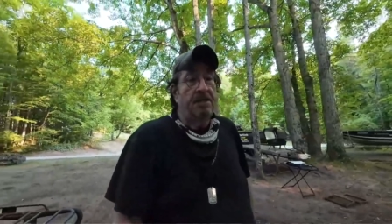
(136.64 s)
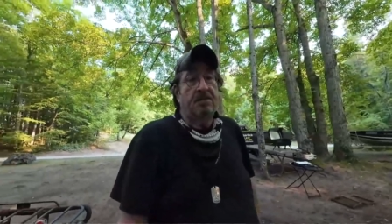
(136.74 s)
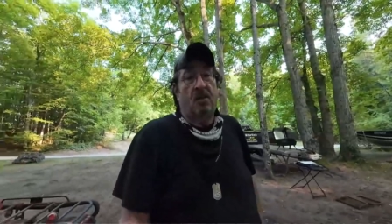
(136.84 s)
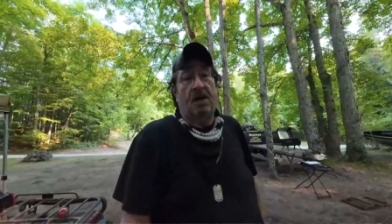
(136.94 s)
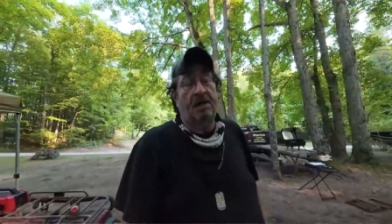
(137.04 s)

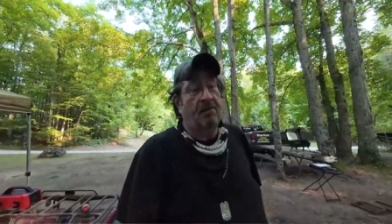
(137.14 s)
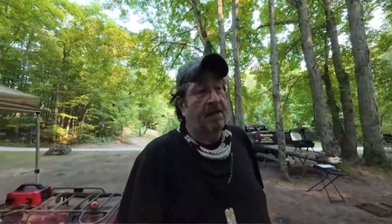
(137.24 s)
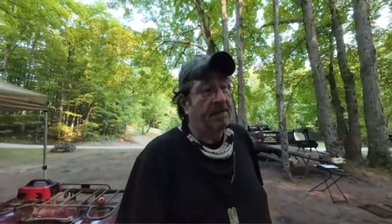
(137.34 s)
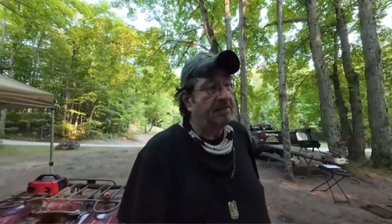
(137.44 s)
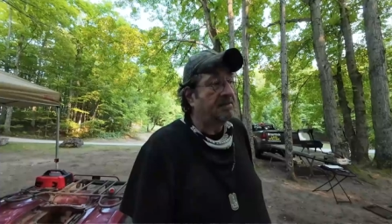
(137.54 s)
So
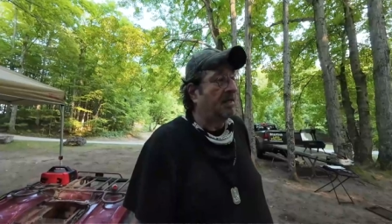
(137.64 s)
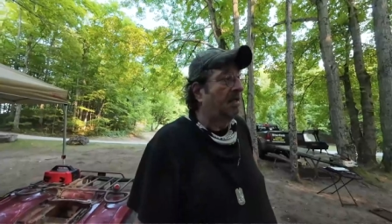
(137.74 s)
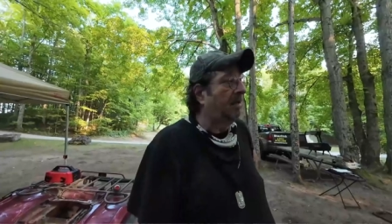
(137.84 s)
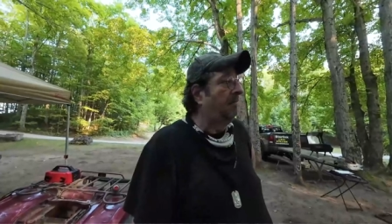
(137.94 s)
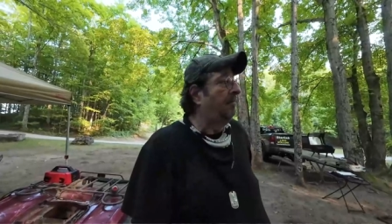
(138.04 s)
anyways,
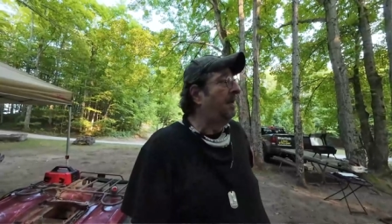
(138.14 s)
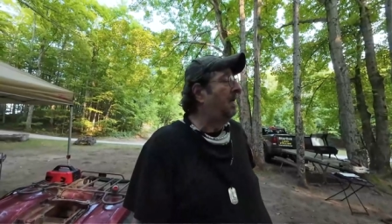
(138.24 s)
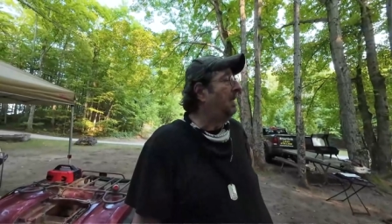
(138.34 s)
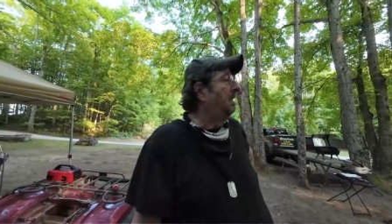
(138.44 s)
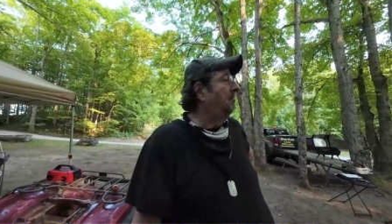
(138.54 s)
um,
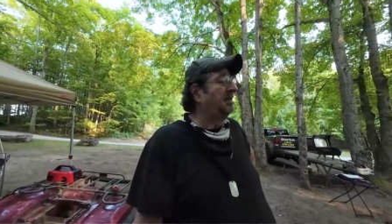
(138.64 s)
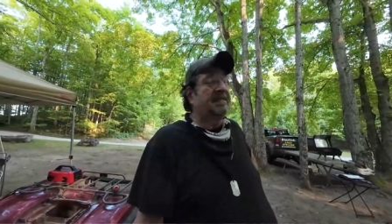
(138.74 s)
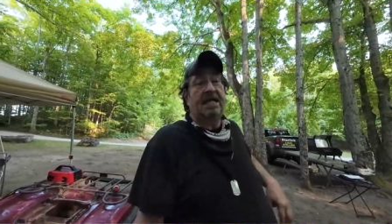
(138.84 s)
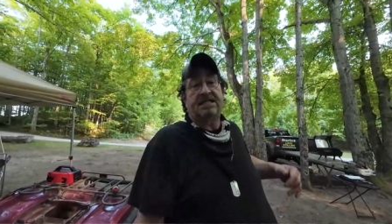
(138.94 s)
but they